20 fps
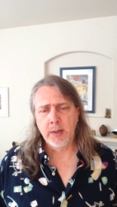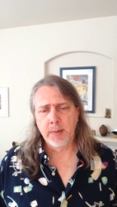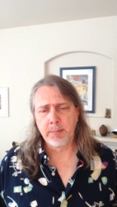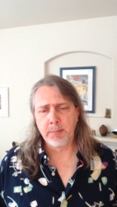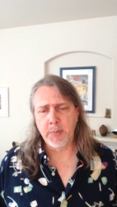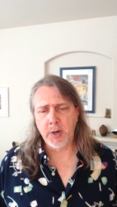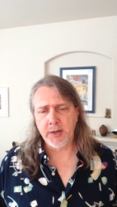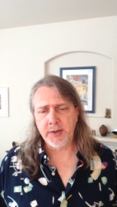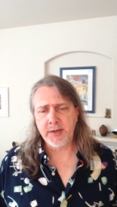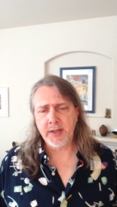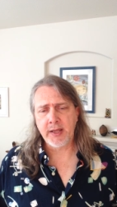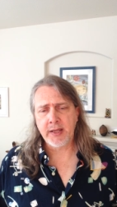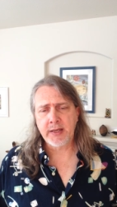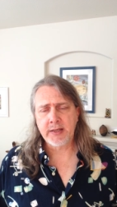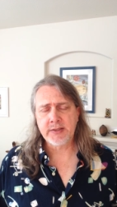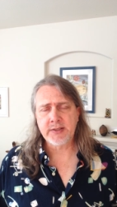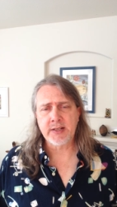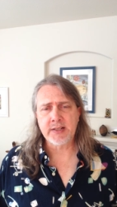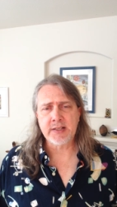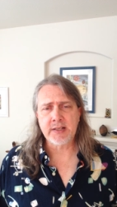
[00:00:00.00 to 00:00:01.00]
Monday
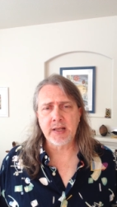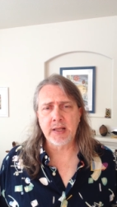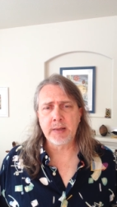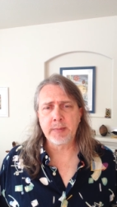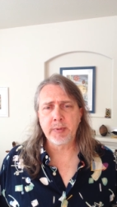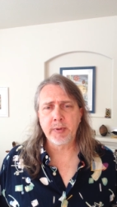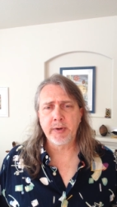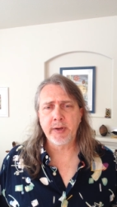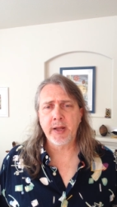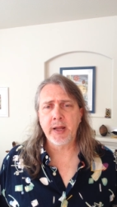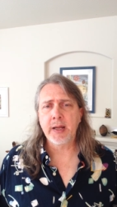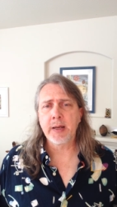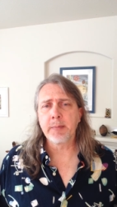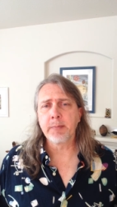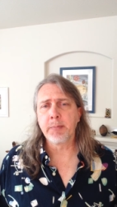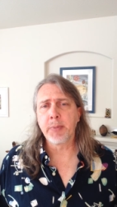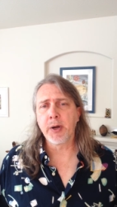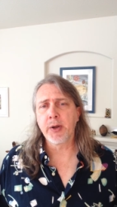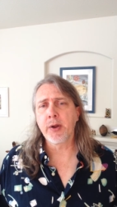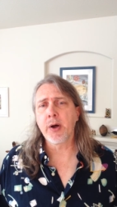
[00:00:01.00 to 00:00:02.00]
because that's Labor Day,
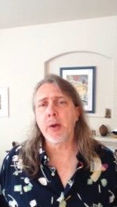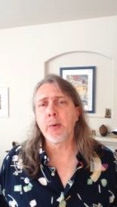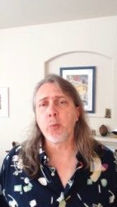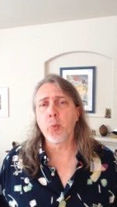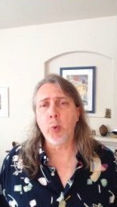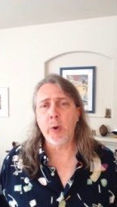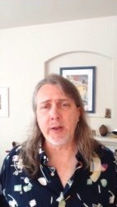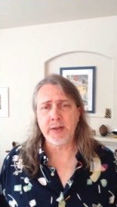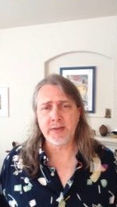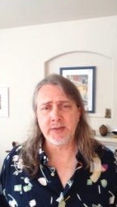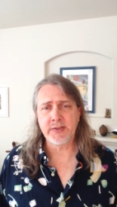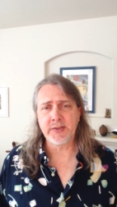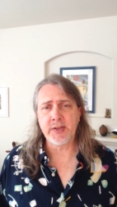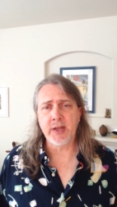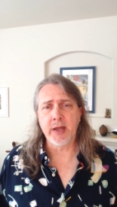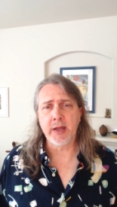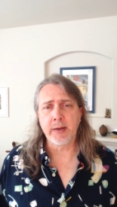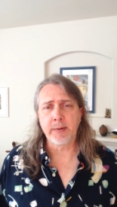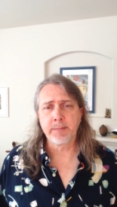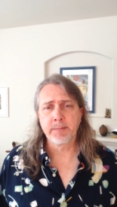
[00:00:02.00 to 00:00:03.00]
but on
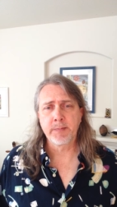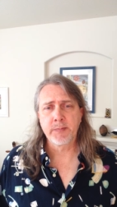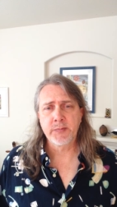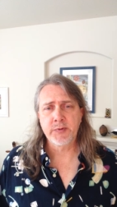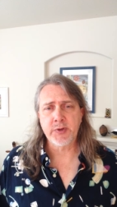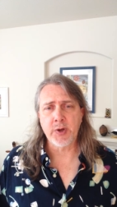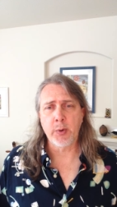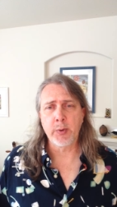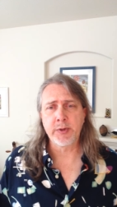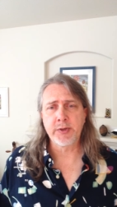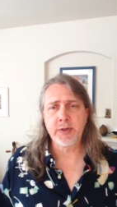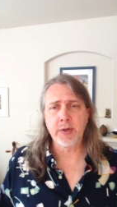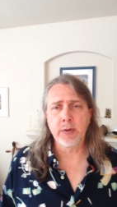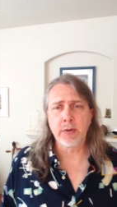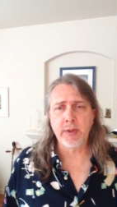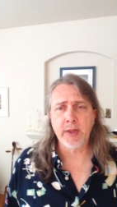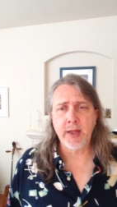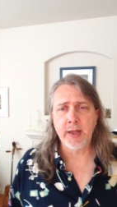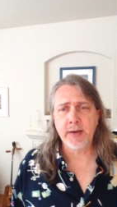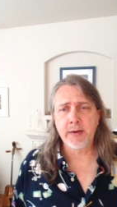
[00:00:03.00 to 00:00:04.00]
Wednesday. So until
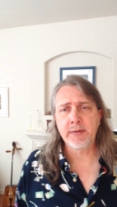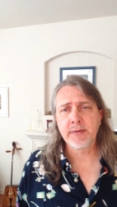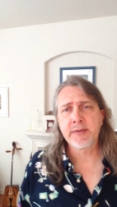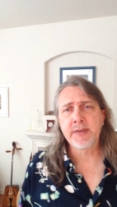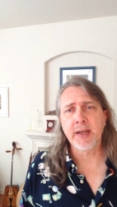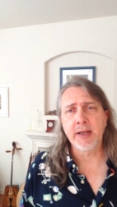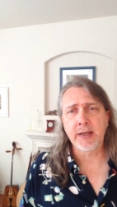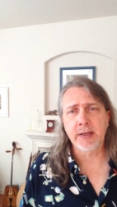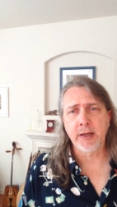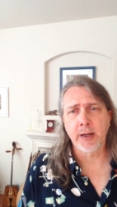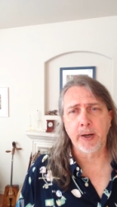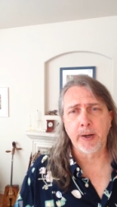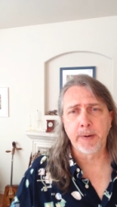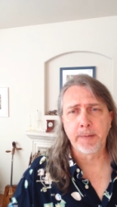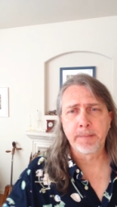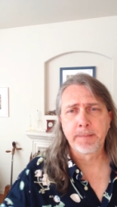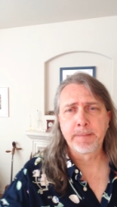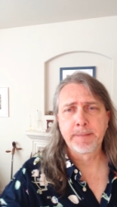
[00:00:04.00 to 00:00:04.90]
then, take care.